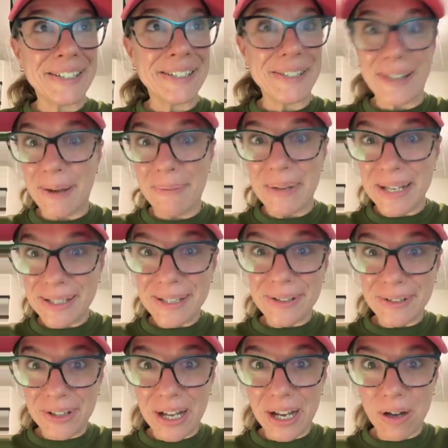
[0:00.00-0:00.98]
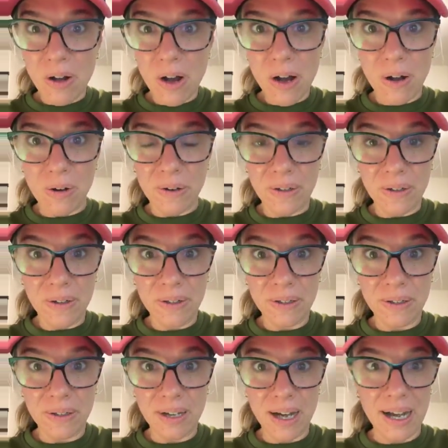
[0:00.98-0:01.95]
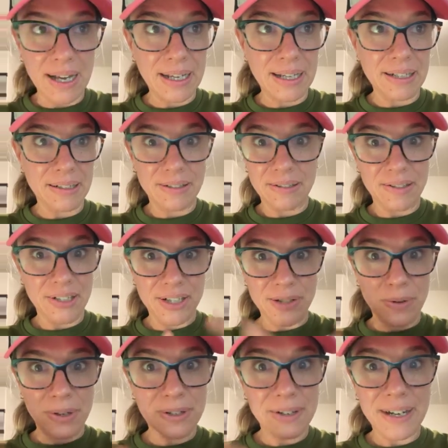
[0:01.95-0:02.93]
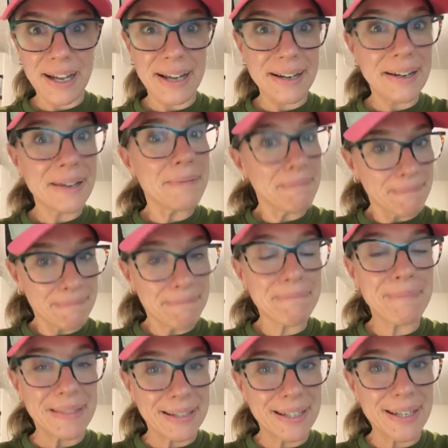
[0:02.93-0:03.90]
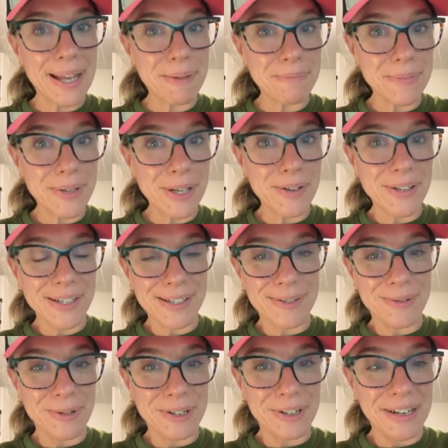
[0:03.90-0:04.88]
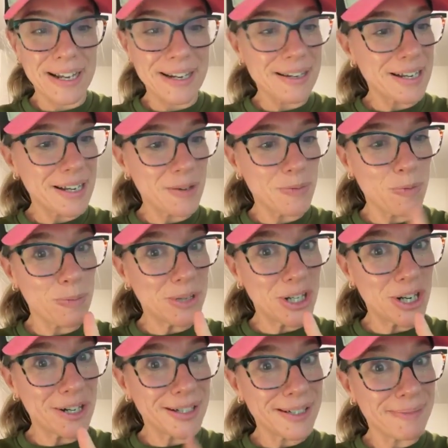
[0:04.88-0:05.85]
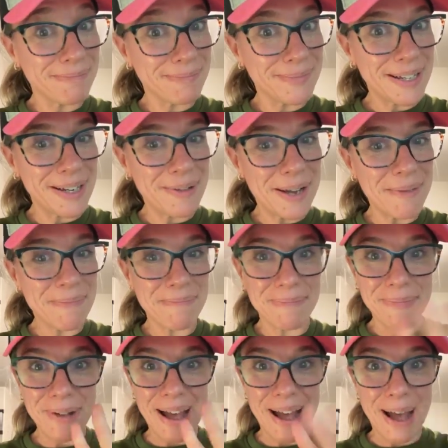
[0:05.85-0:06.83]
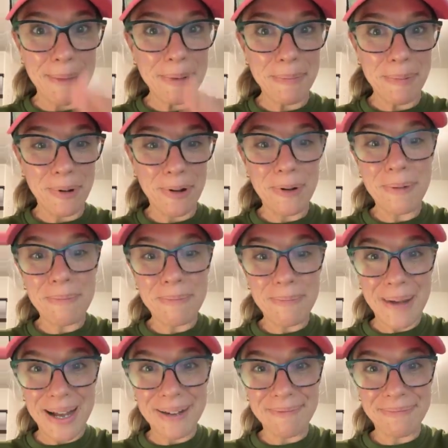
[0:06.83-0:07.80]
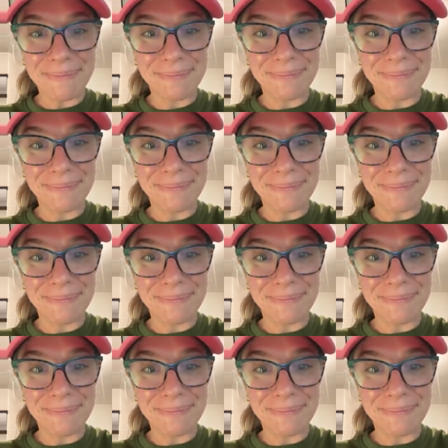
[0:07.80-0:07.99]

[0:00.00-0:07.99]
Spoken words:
So that means you're like, oh, I can just order again. Yeah, you can just order again. You won't be charged. Anyway, happy BOGO. Bye.